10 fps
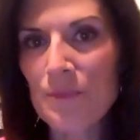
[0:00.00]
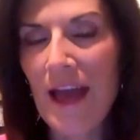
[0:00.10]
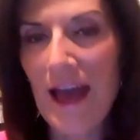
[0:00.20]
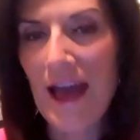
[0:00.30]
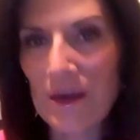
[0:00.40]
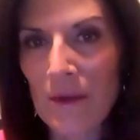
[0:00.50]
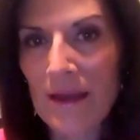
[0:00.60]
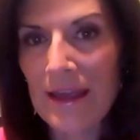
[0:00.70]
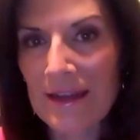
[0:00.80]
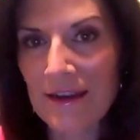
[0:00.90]
how do I
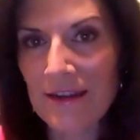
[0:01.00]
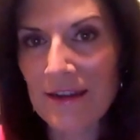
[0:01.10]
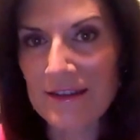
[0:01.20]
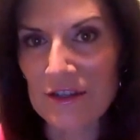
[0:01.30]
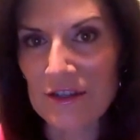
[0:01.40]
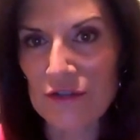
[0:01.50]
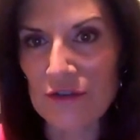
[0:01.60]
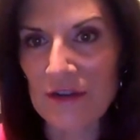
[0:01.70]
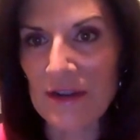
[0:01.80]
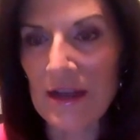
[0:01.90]
get into this
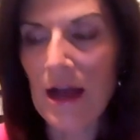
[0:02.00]
industry,